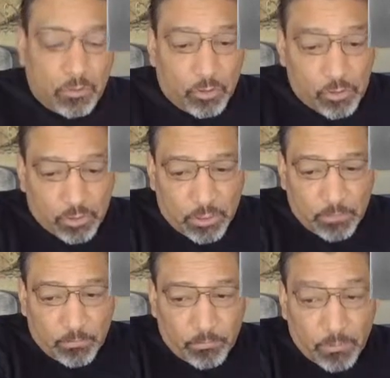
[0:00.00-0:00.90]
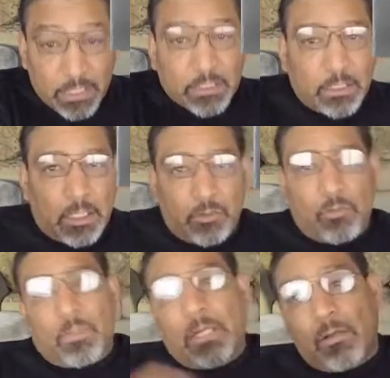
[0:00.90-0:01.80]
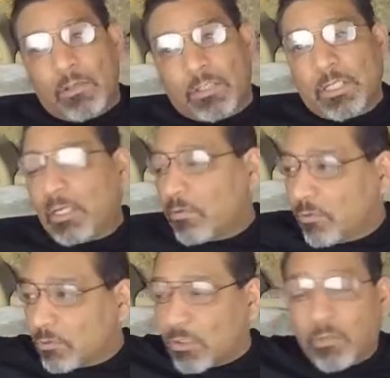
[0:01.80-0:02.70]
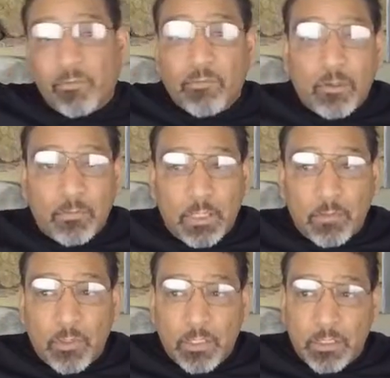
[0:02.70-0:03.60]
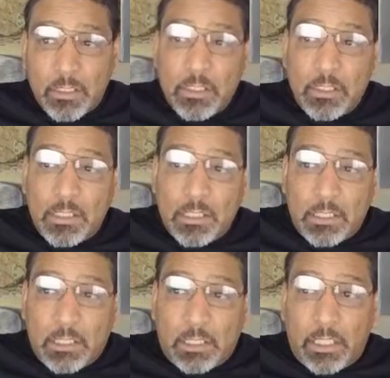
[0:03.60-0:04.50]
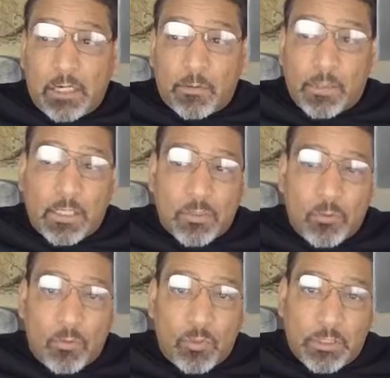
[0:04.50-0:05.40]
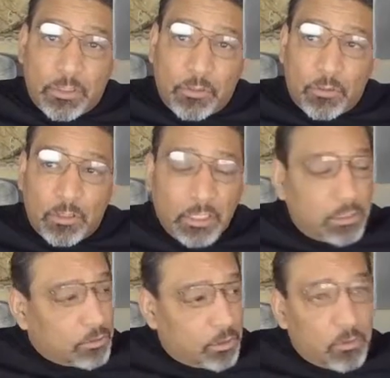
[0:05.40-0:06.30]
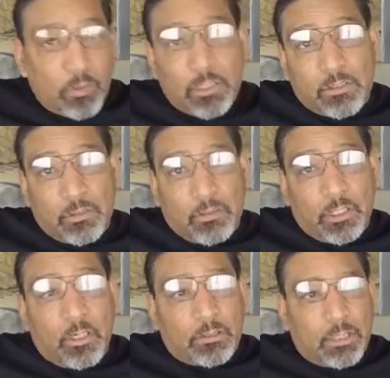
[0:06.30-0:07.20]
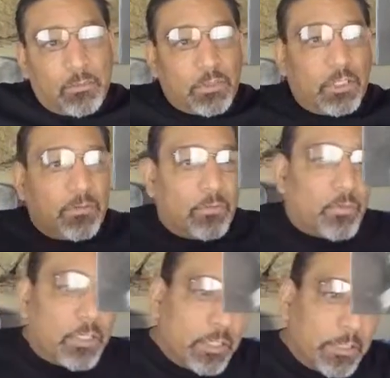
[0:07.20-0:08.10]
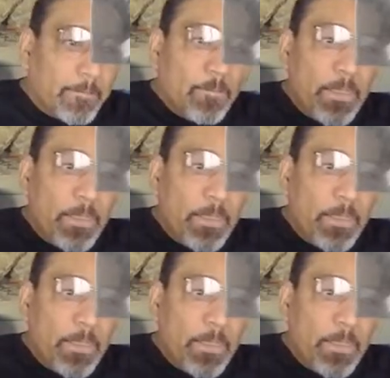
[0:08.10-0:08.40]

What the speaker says: there's my scenario, my long scenario, starting from when Lee Harvey Oswald was in New Orleans all the way until the autopsy of the president.